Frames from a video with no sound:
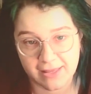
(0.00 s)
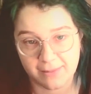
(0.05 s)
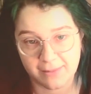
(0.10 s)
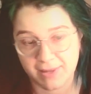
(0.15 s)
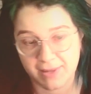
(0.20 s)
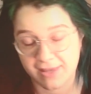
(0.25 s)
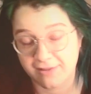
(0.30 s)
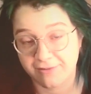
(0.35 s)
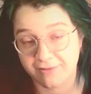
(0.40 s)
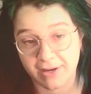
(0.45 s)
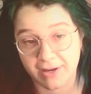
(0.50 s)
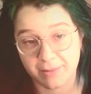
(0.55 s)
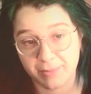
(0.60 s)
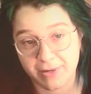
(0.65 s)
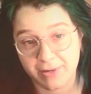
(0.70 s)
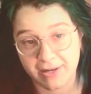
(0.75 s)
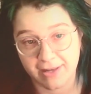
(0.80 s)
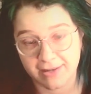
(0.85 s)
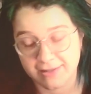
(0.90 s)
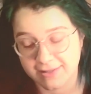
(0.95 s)
being very
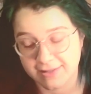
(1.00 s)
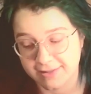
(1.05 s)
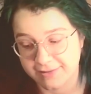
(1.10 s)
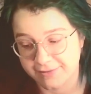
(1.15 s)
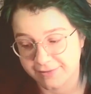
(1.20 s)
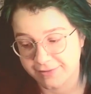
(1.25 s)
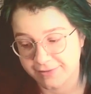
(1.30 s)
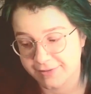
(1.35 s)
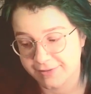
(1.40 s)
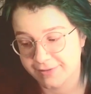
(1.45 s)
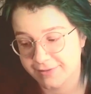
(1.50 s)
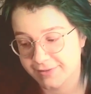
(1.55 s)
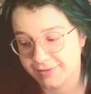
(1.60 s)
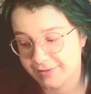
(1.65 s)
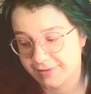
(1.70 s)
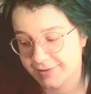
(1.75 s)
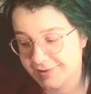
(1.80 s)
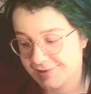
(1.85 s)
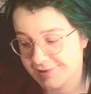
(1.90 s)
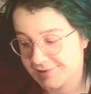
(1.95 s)
productive.
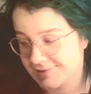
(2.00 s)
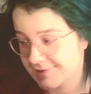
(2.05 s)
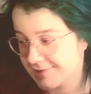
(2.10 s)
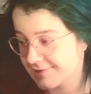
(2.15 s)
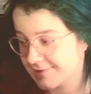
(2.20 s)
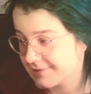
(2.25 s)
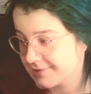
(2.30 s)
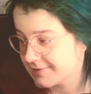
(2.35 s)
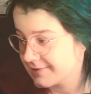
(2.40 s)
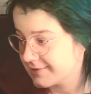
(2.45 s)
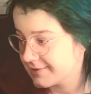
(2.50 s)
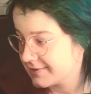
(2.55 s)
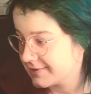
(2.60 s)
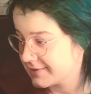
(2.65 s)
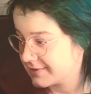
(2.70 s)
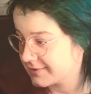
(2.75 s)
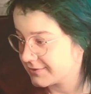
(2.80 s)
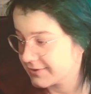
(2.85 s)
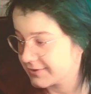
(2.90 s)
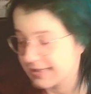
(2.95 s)

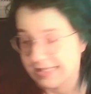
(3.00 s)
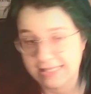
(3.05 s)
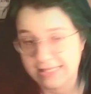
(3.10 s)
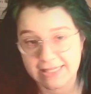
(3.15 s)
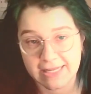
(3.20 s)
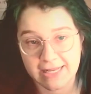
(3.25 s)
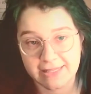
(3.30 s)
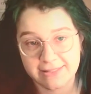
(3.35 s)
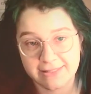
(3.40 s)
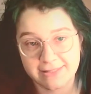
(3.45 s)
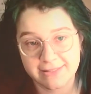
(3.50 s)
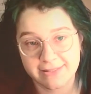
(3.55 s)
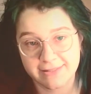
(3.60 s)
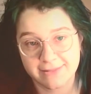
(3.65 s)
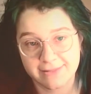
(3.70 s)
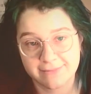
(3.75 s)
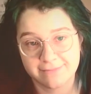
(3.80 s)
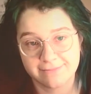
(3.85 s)
It's really nice.